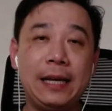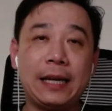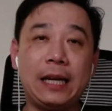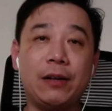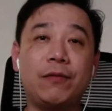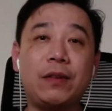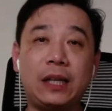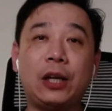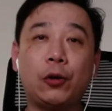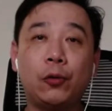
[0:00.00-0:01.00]
in a
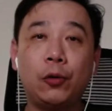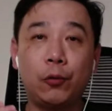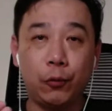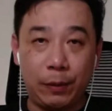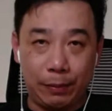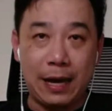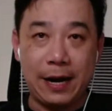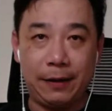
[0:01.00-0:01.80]
video reply.